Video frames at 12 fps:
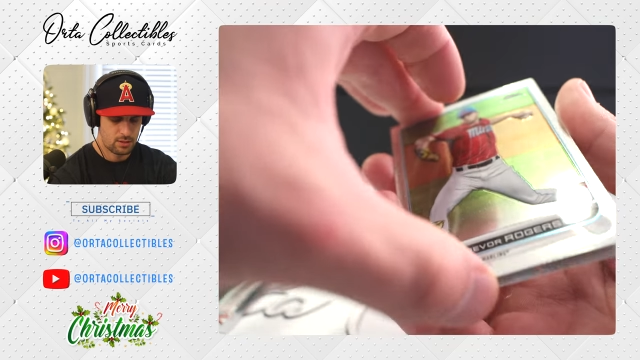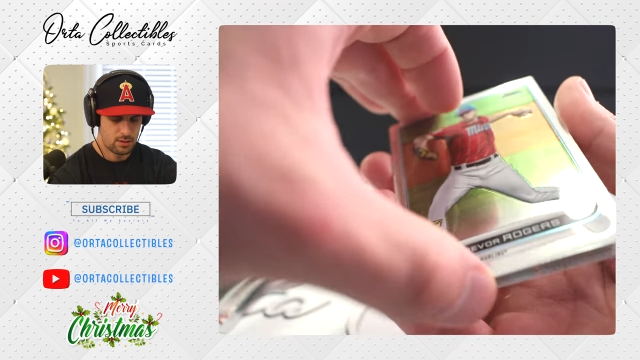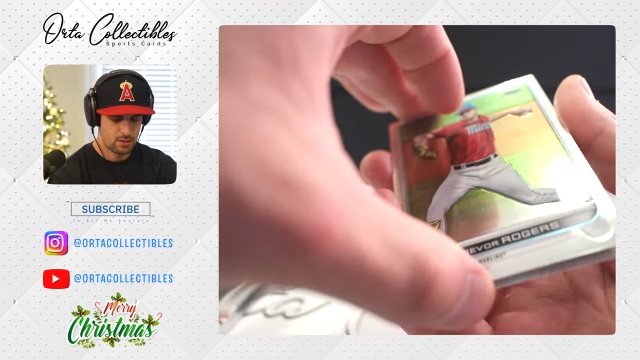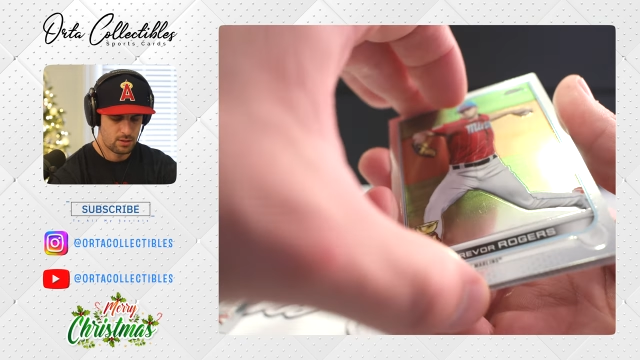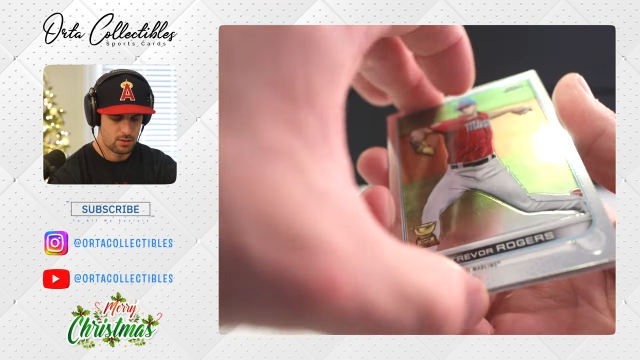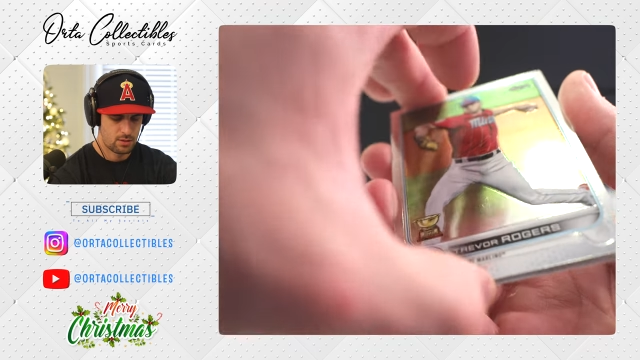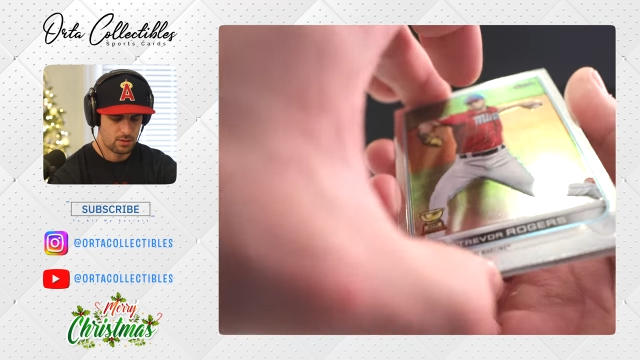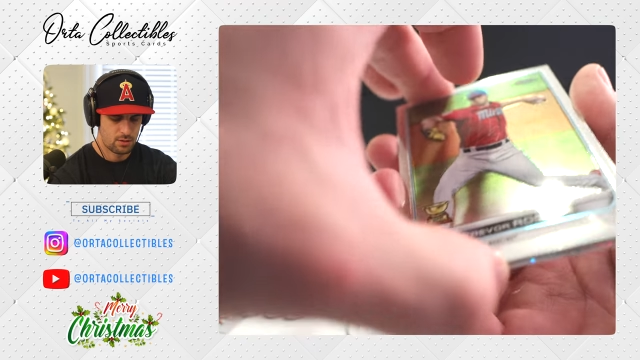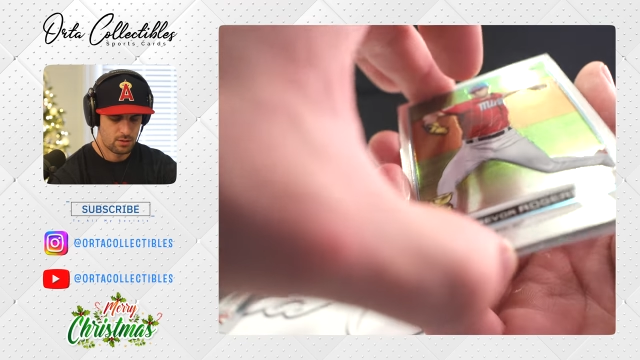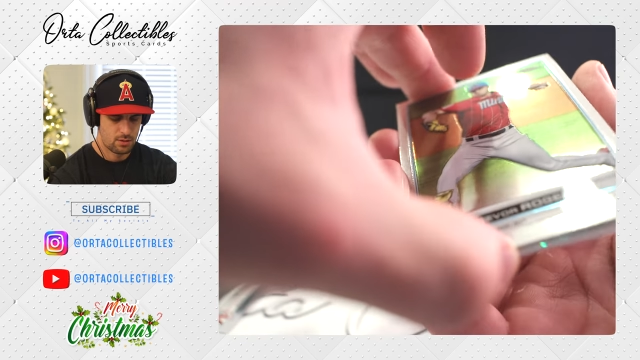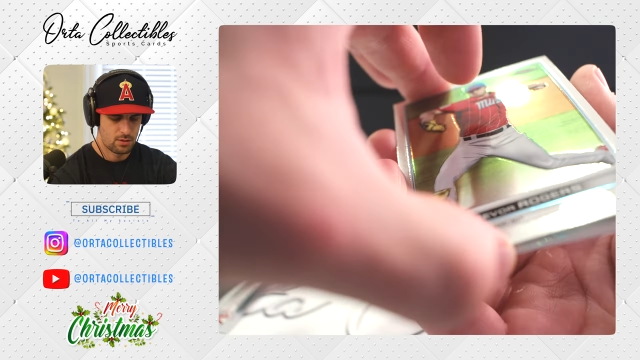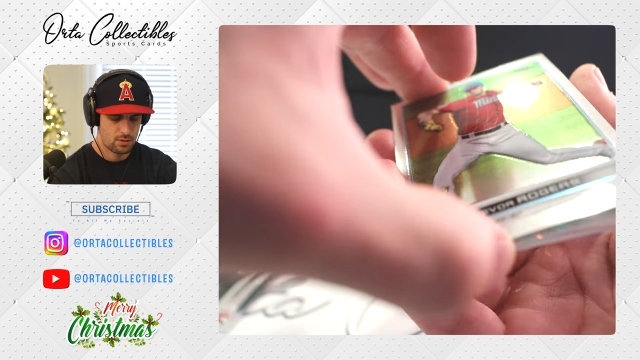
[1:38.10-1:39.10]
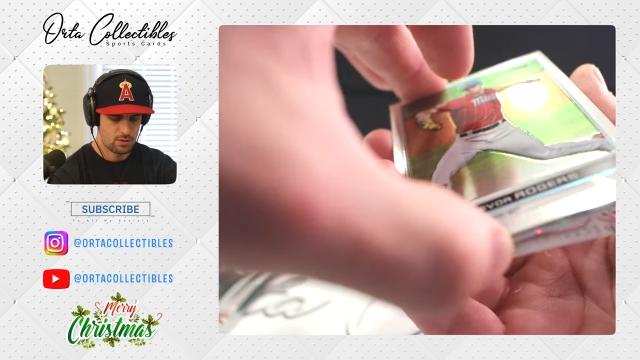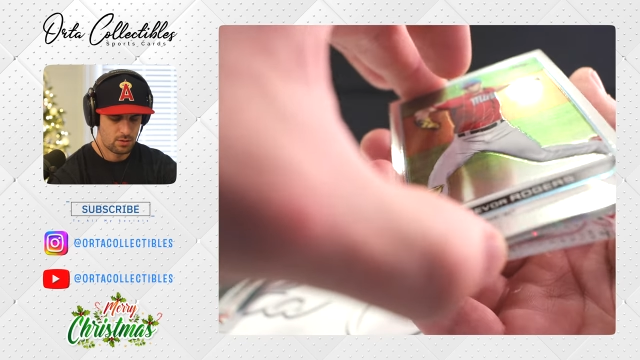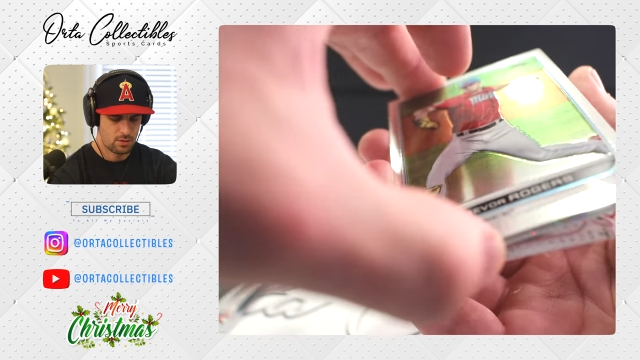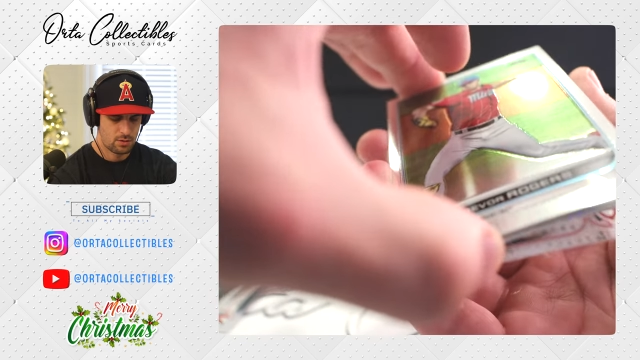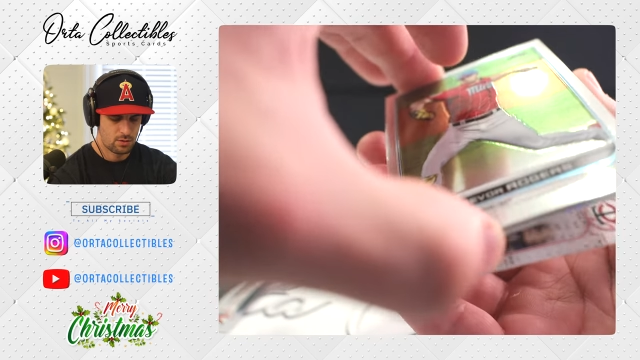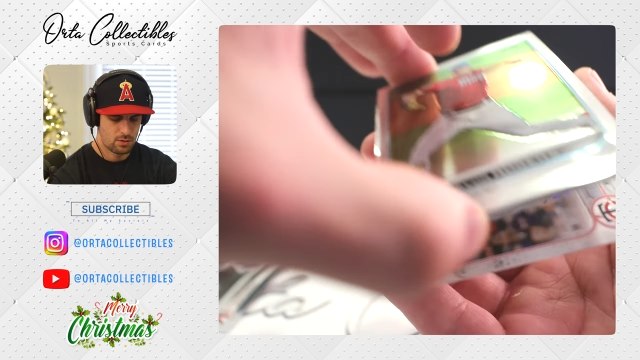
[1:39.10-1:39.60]

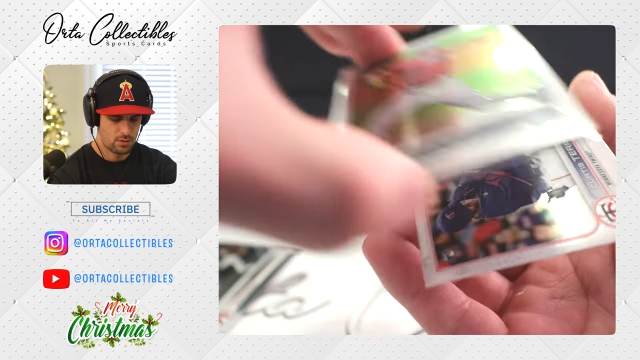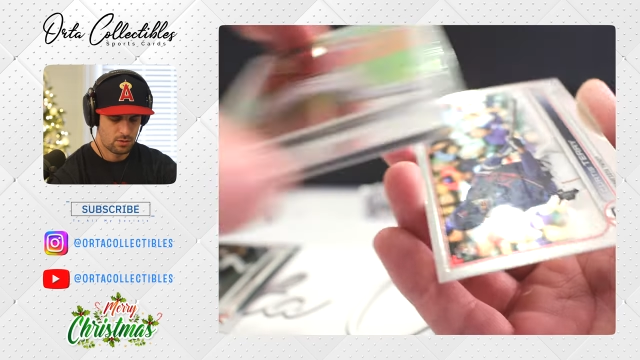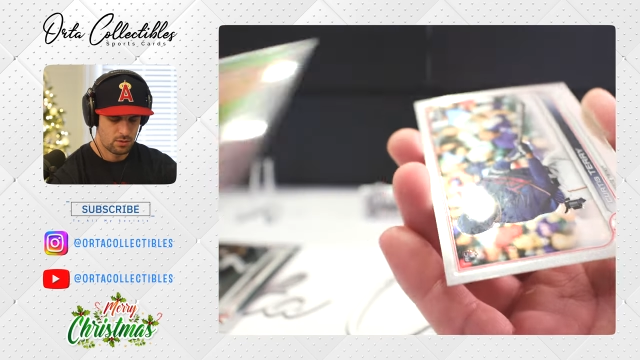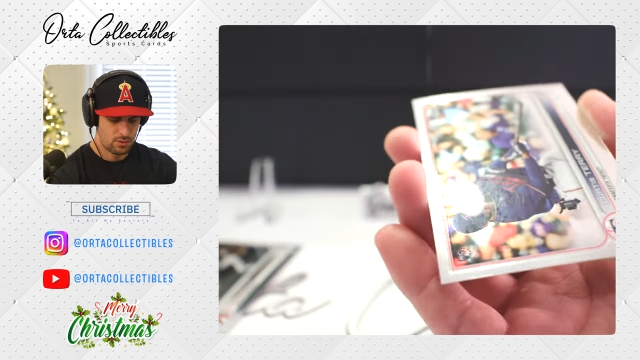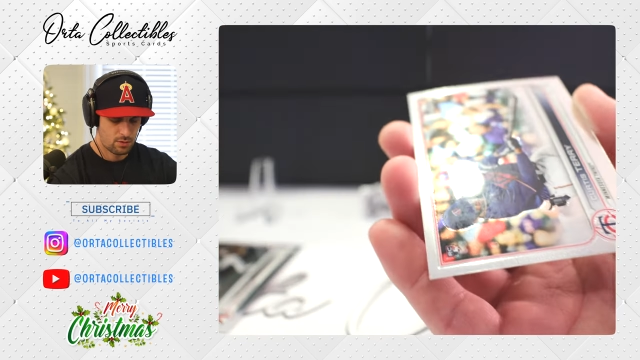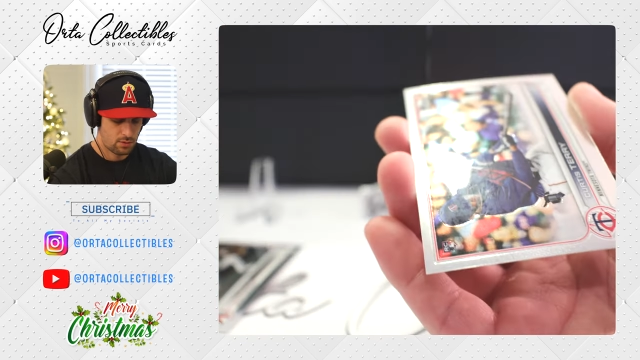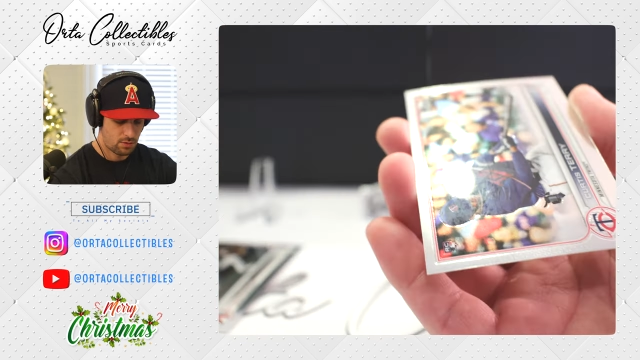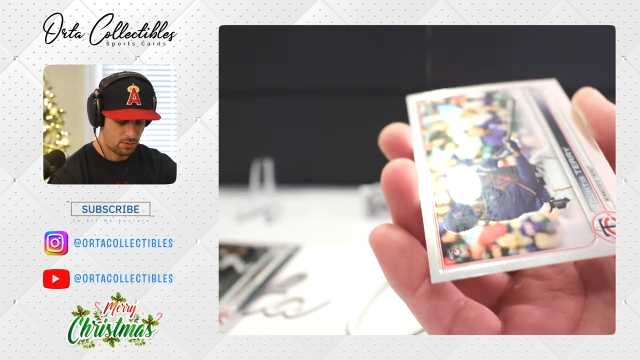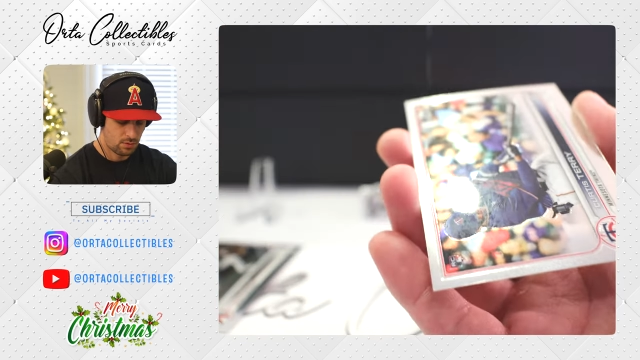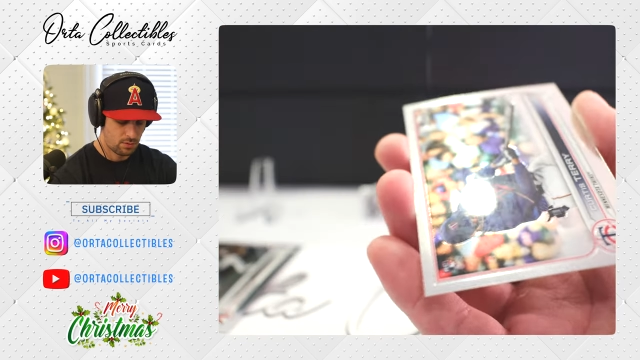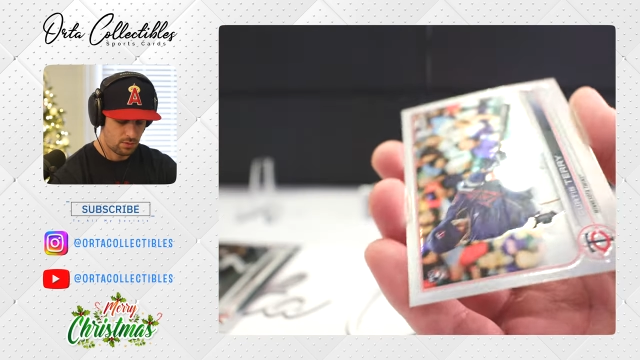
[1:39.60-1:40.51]
No one is speaking in this clip.